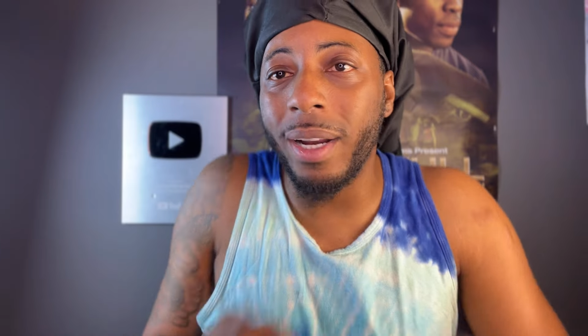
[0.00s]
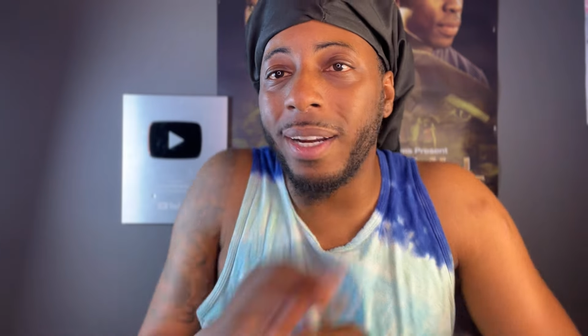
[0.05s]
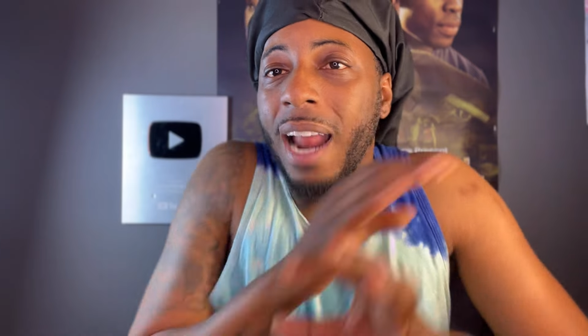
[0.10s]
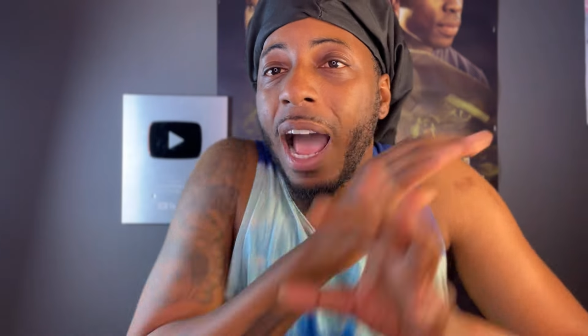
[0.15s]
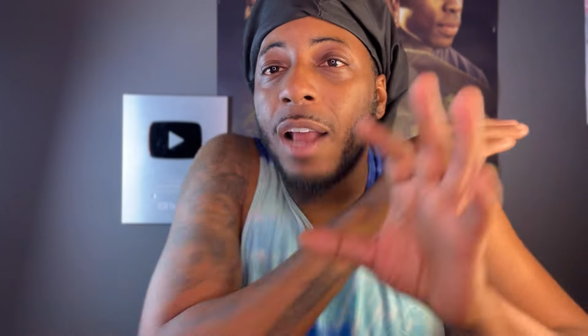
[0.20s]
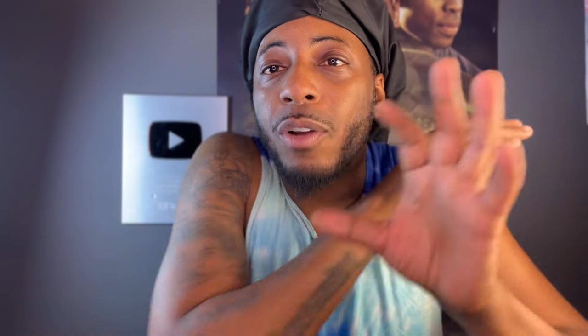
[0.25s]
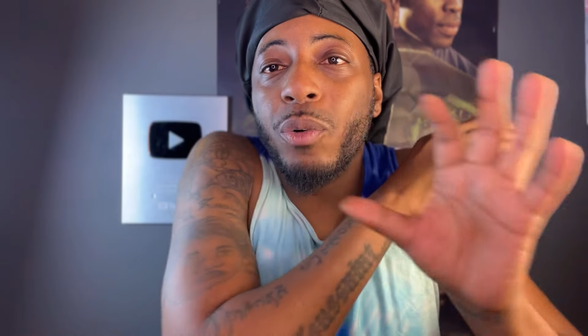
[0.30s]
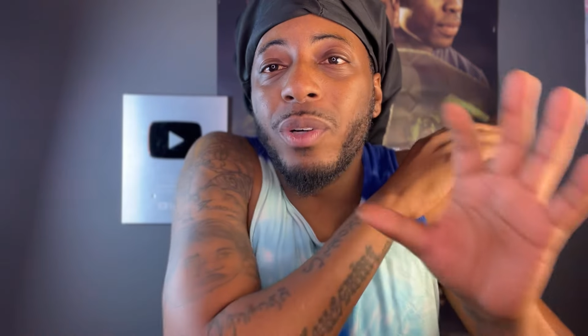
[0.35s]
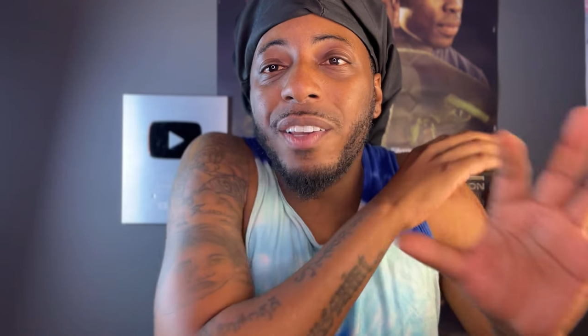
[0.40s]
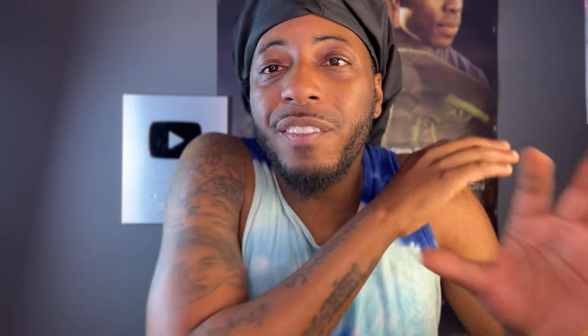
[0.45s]
And
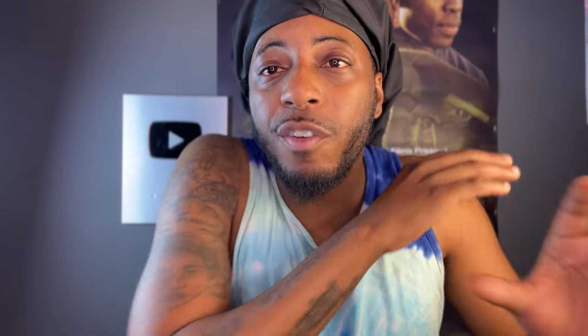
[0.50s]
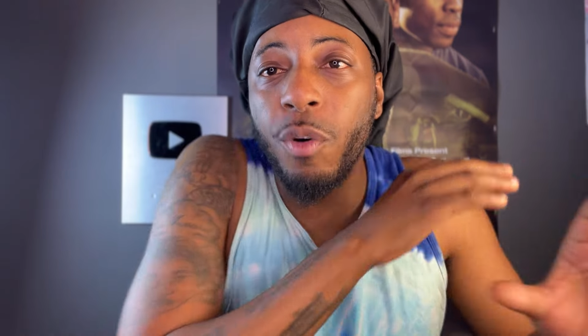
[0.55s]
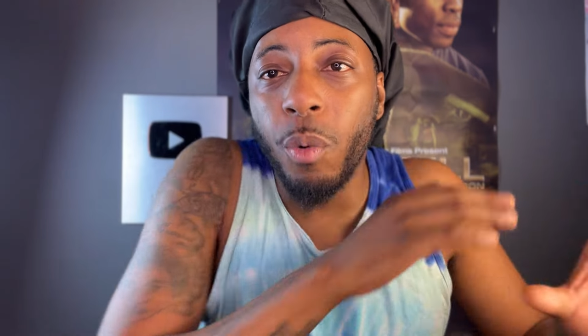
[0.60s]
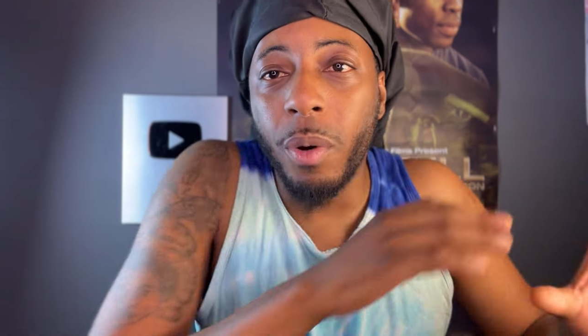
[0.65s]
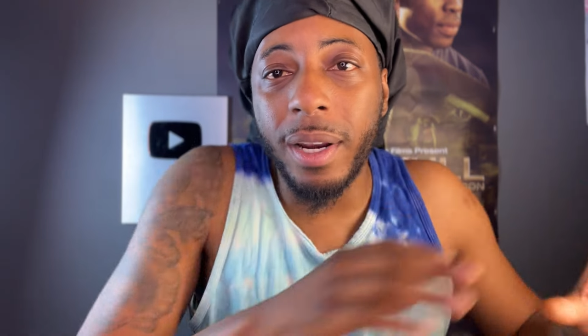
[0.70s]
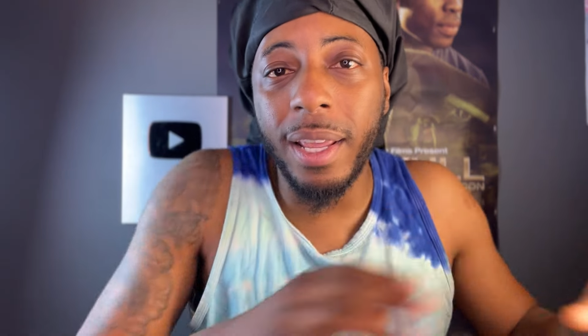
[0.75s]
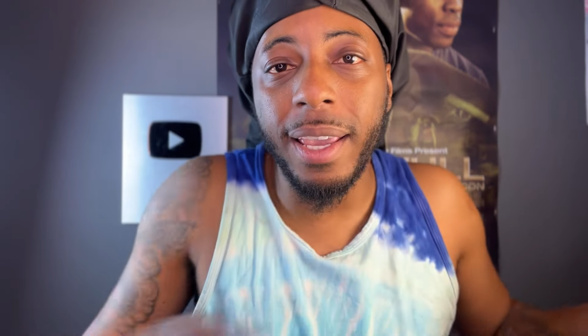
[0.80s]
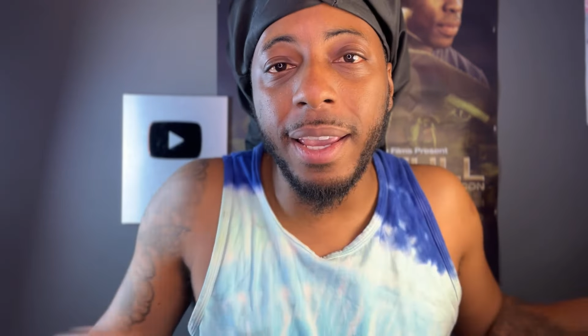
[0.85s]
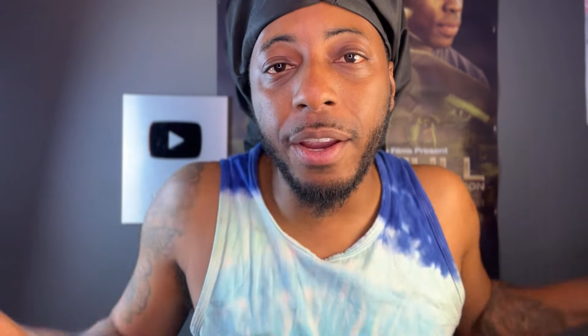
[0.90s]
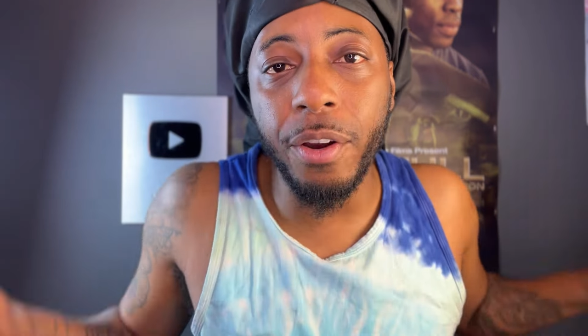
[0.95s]
I don't even
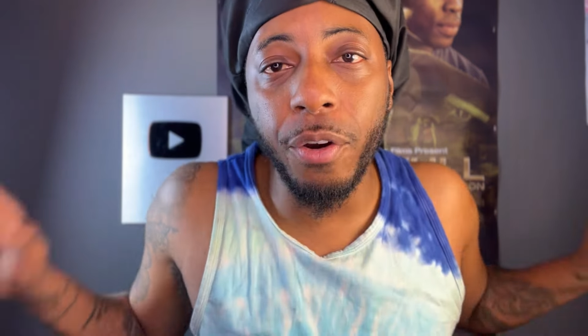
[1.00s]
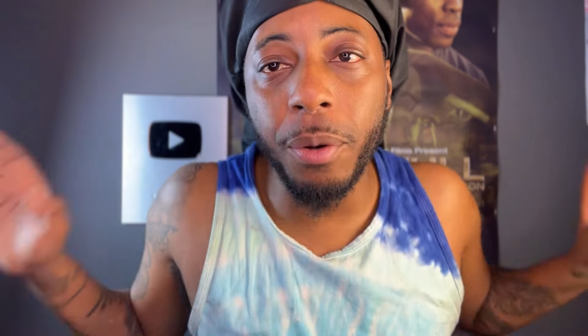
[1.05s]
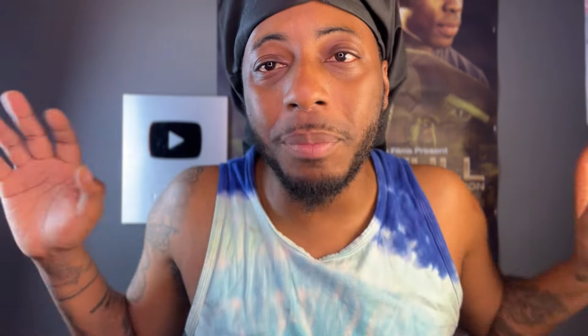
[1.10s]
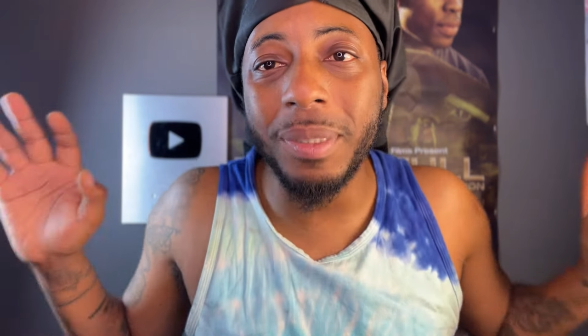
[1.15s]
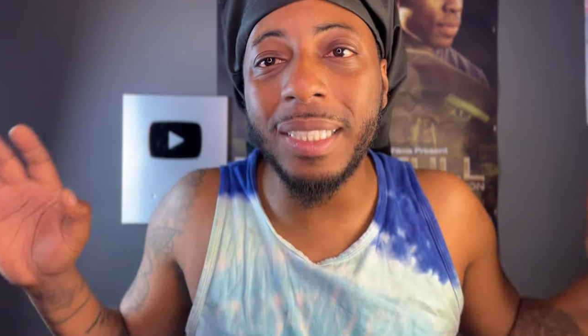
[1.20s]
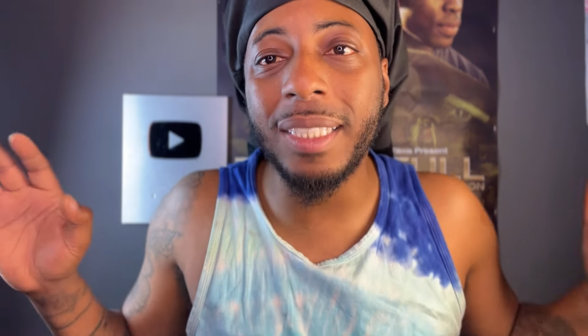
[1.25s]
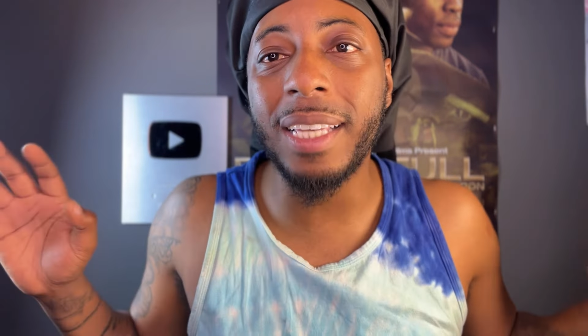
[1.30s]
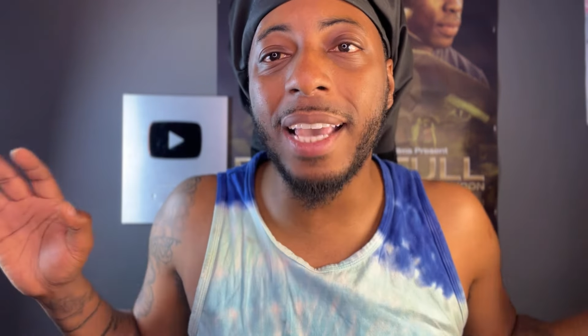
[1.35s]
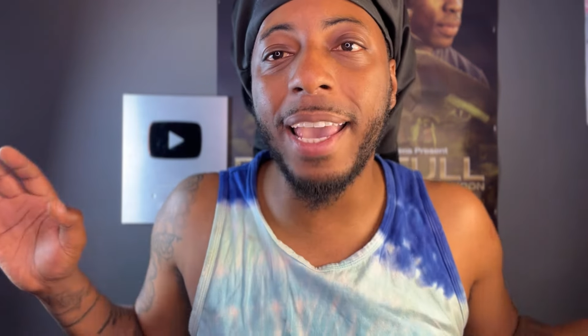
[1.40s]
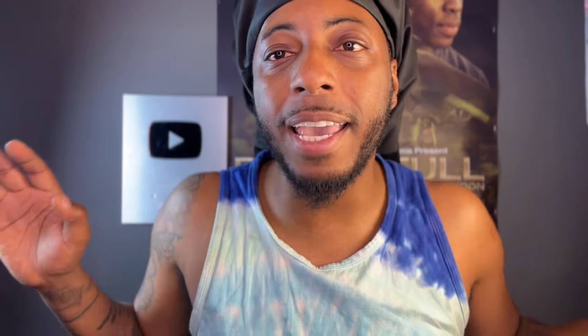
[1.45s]
want to hear him
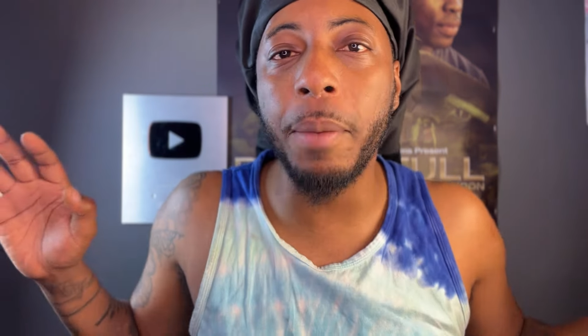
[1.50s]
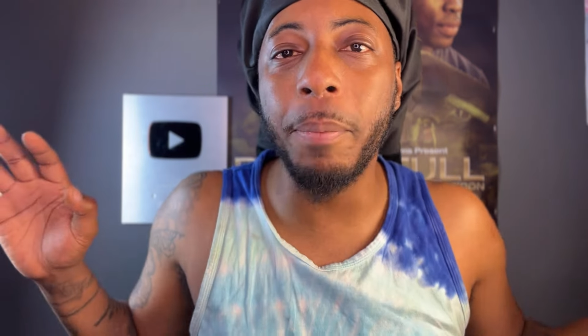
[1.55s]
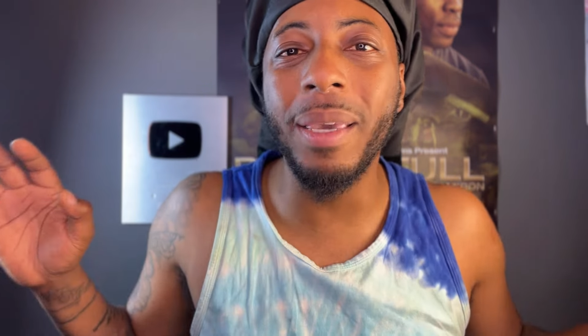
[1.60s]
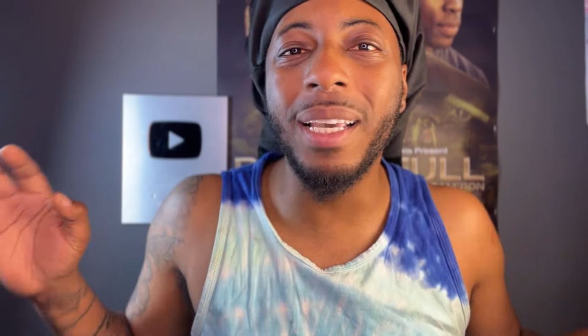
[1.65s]
say it